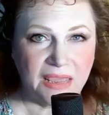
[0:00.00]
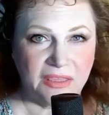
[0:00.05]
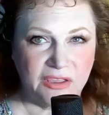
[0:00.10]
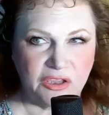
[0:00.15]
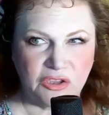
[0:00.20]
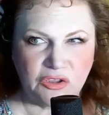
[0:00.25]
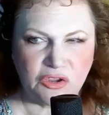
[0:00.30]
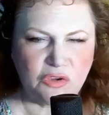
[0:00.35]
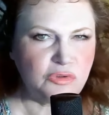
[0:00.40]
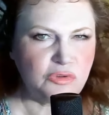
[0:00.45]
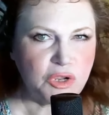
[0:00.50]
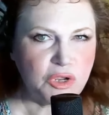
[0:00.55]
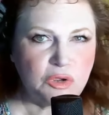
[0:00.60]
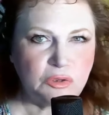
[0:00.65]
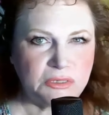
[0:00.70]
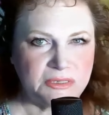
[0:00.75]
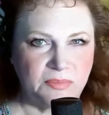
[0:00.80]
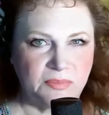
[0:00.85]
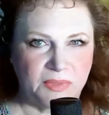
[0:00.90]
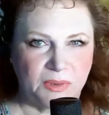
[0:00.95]
You
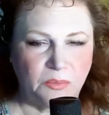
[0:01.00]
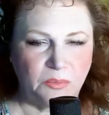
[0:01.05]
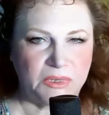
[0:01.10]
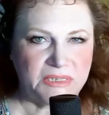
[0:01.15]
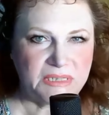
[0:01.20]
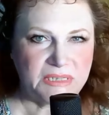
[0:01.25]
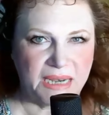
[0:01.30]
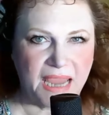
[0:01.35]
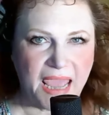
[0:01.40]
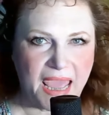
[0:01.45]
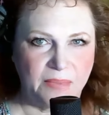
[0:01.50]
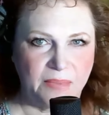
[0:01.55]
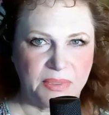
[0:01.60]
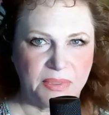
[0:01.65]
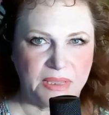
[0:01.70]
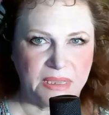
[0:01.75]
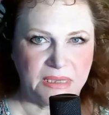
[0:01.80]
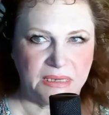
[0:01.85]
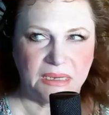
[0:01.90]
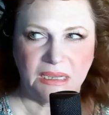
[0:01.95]
knew something was going to
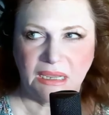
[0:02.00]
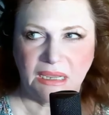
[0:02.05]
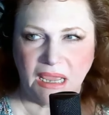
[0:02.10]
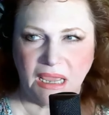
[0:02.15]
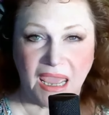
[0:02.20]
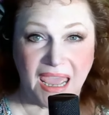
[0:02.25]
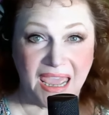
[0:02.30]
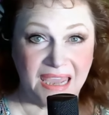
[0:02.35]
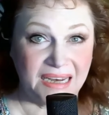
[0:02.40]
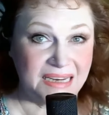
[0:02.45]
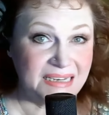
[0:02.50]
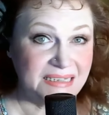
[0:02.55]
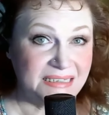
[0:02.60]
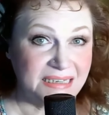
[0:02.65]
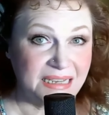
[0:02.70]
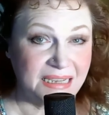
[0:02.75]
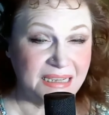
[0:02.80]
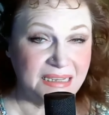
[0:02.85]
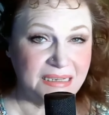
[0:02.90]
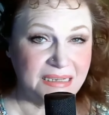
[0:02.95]
happen and it
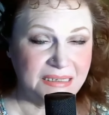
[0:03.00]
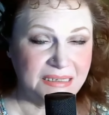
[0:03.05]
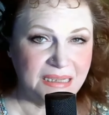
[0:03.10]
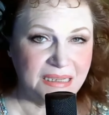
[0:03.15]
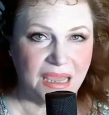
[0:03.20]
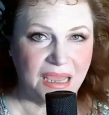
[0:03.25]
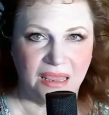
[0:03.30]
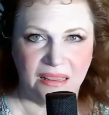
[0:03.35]
did.